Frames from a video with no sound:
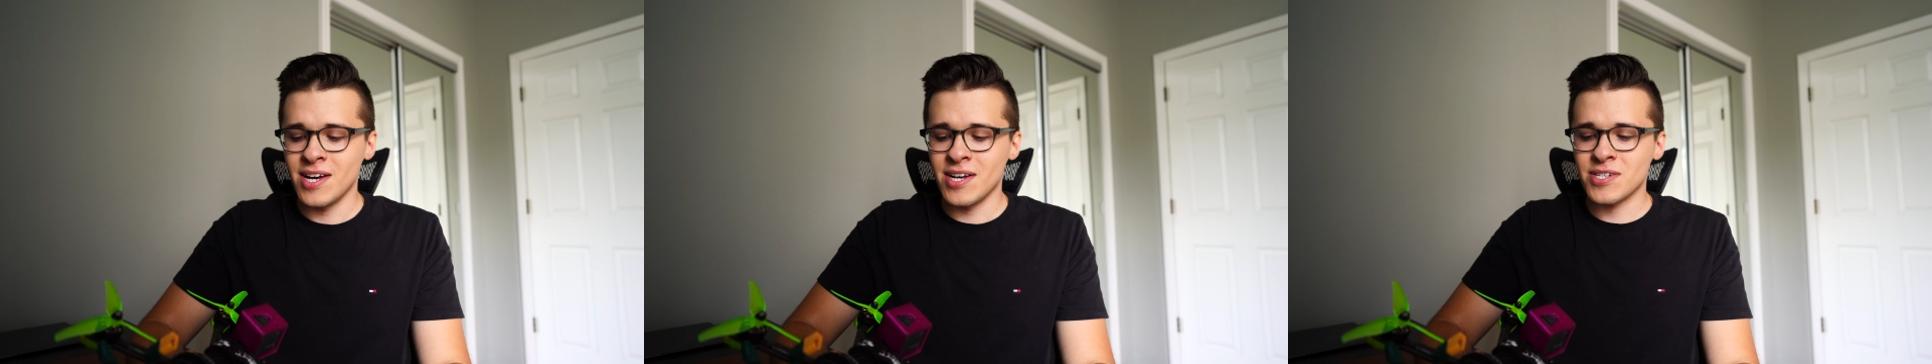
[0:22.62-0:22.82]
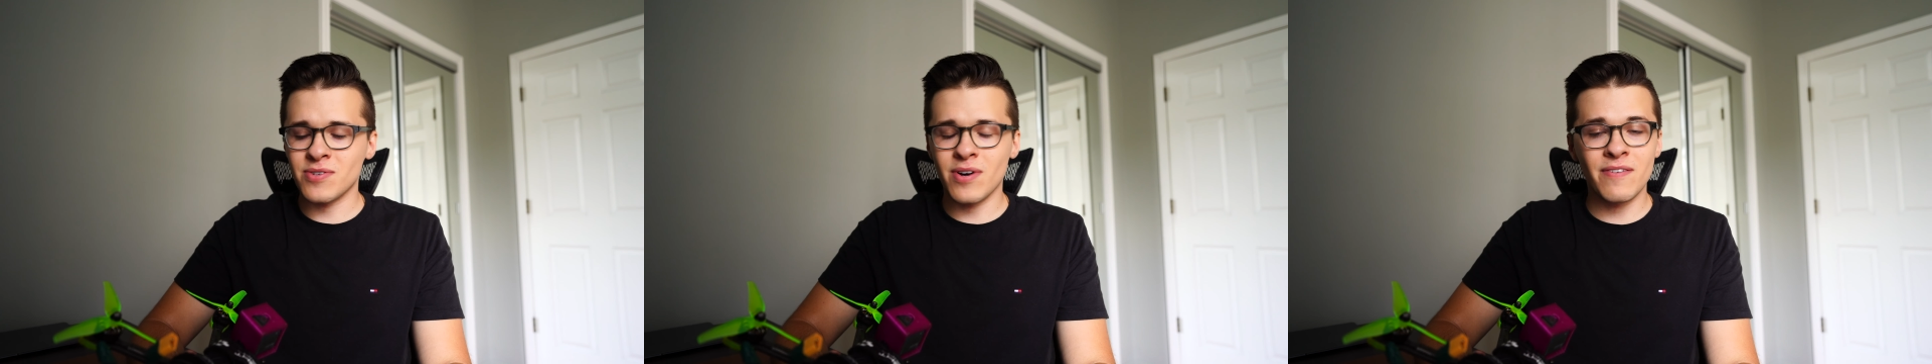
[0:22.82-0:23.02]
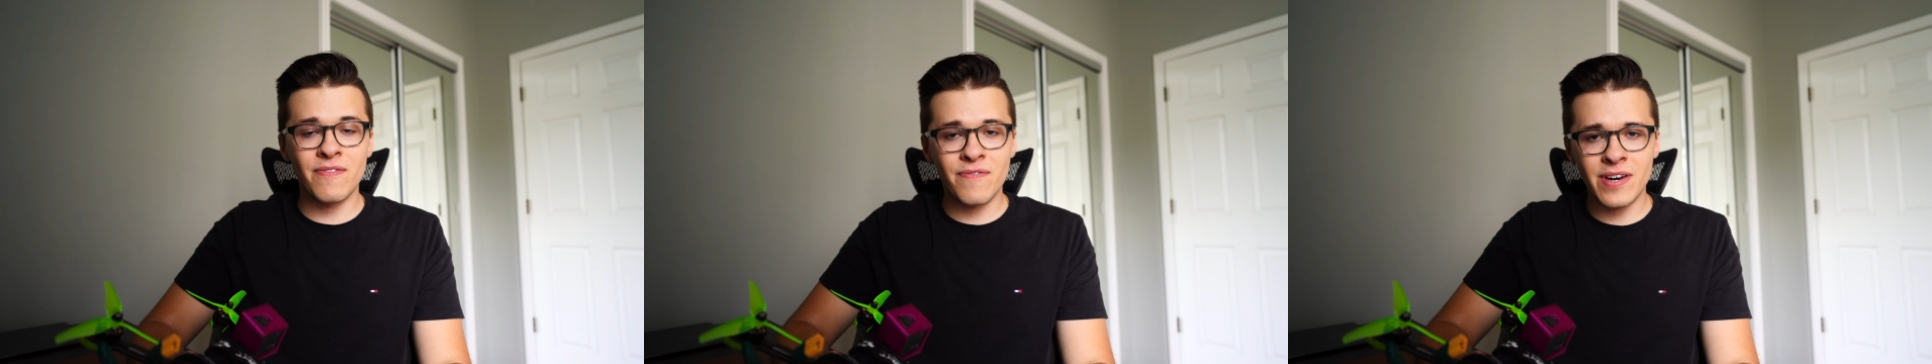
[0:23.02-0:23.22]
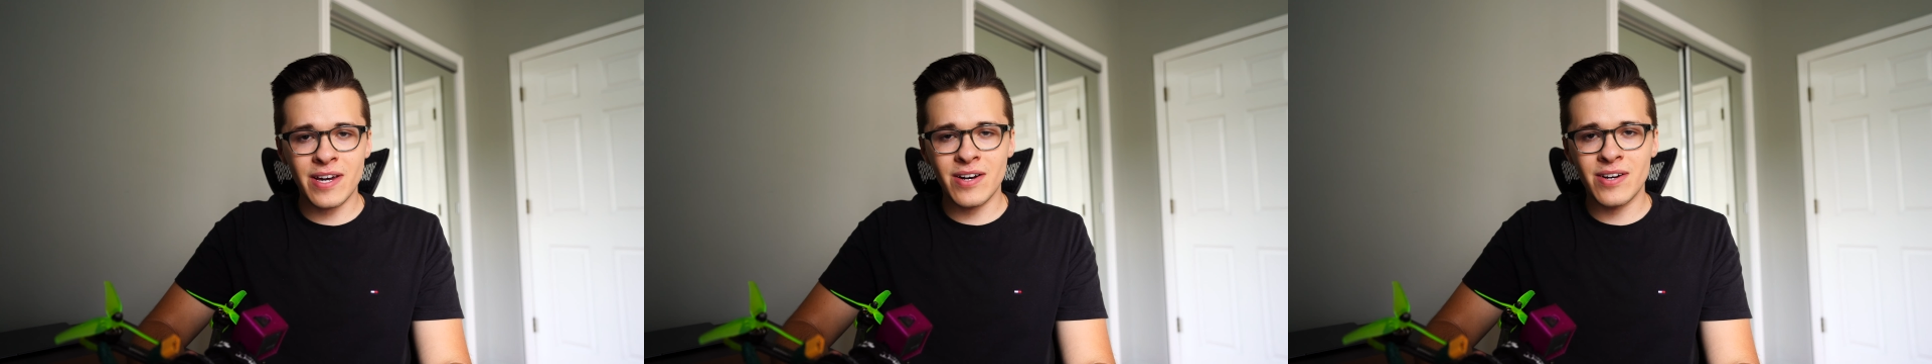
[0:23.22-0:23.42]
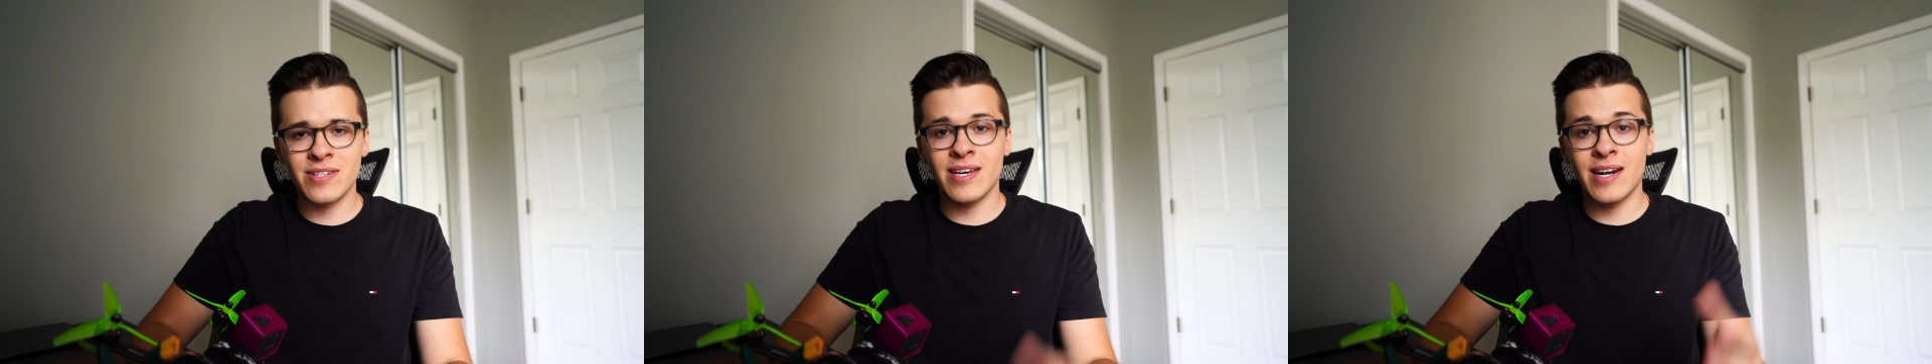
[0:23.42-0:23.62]
So I
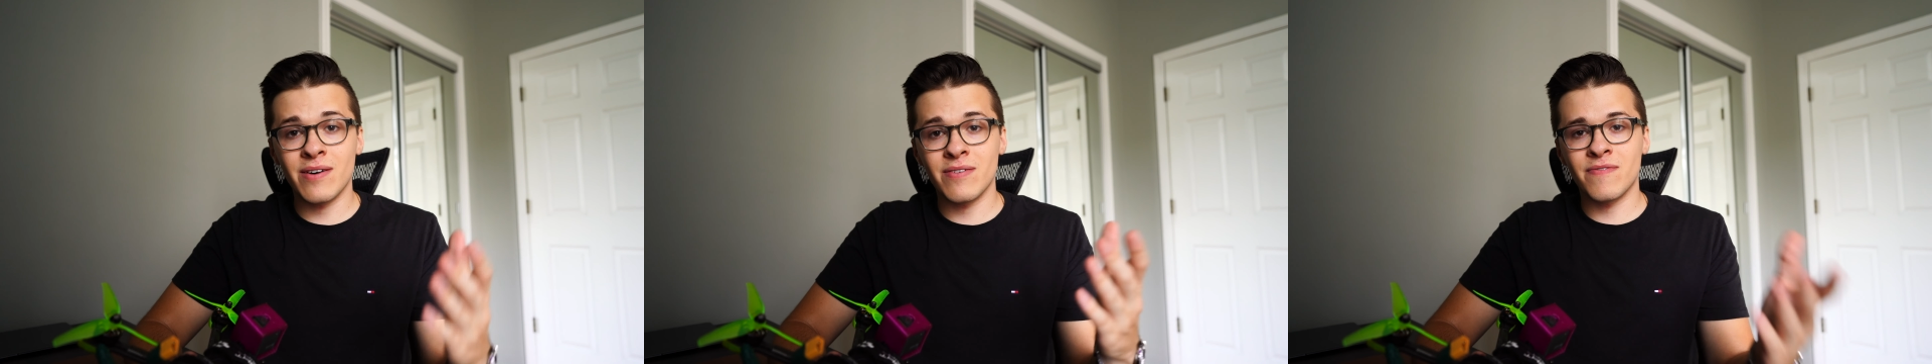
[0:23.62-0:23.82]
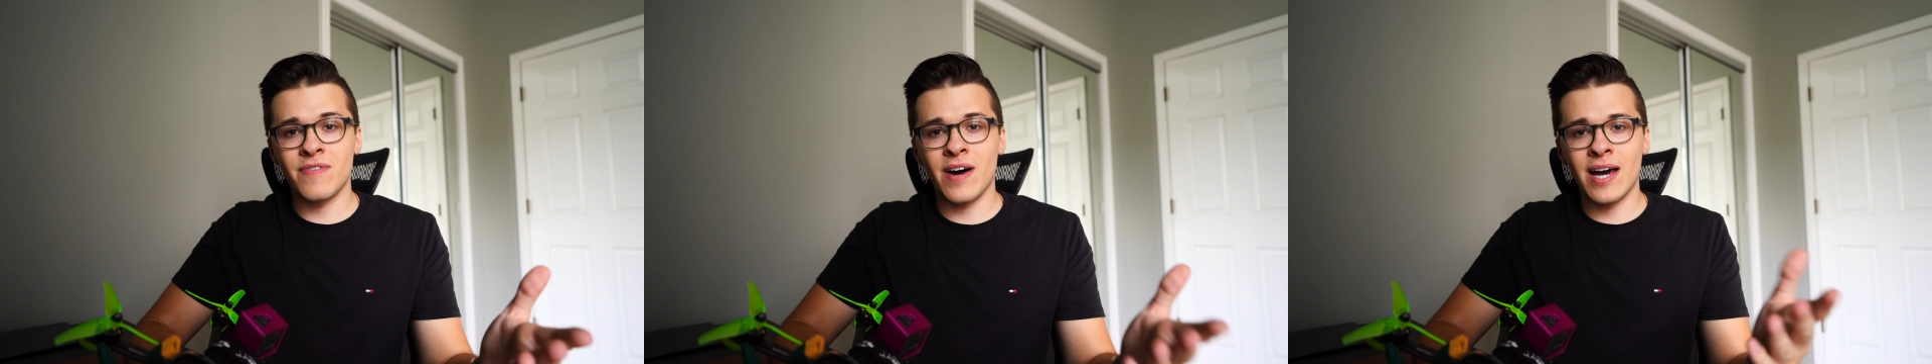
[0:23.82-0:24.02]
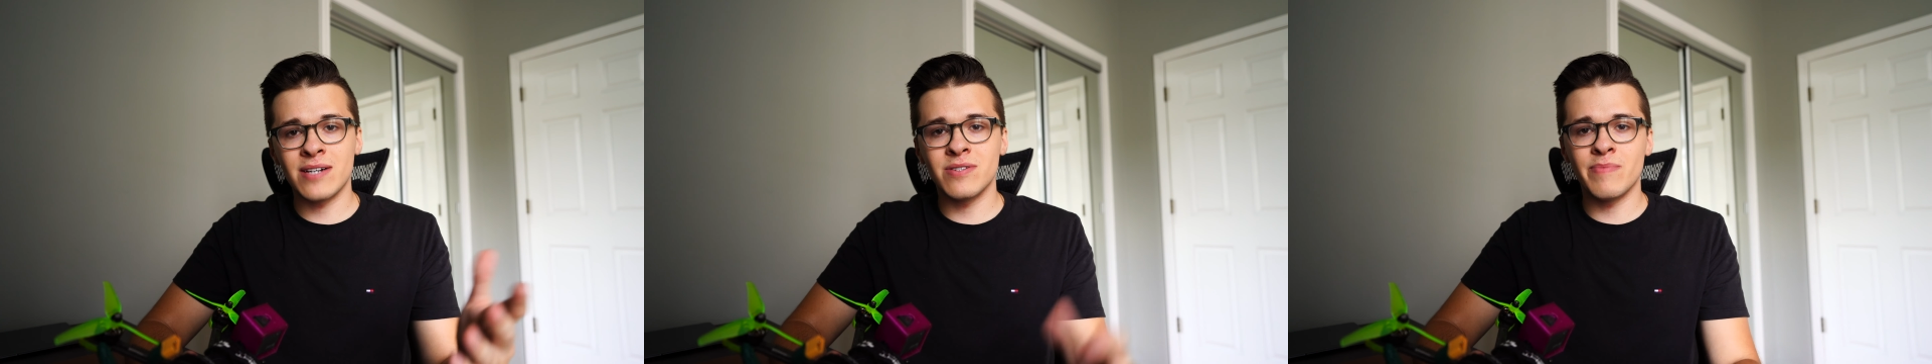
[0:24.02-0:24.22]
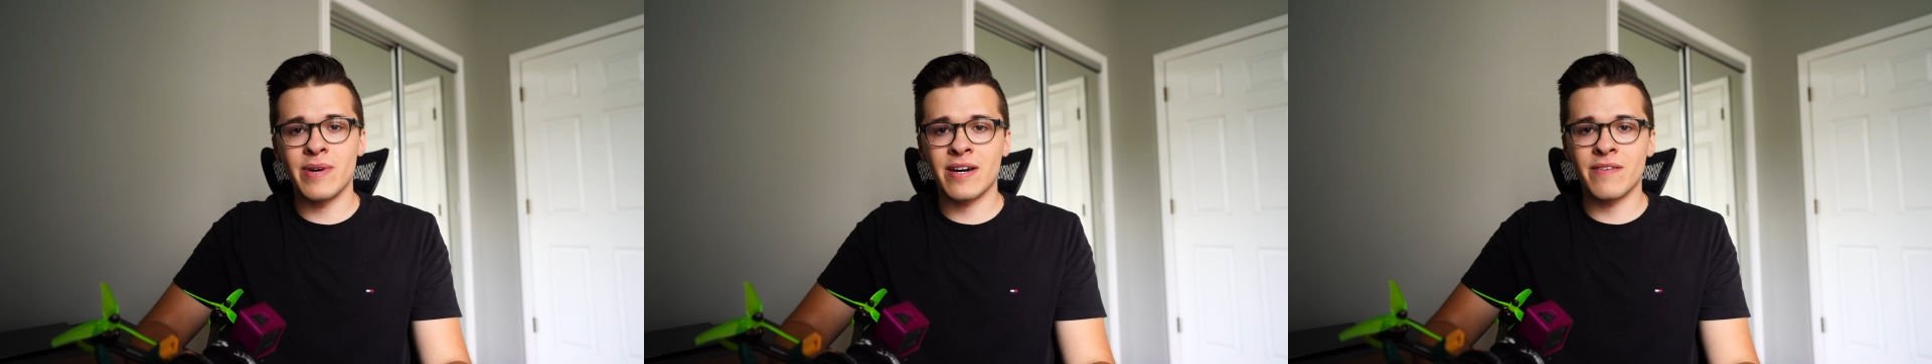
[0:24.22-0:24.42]
figured that I would finally make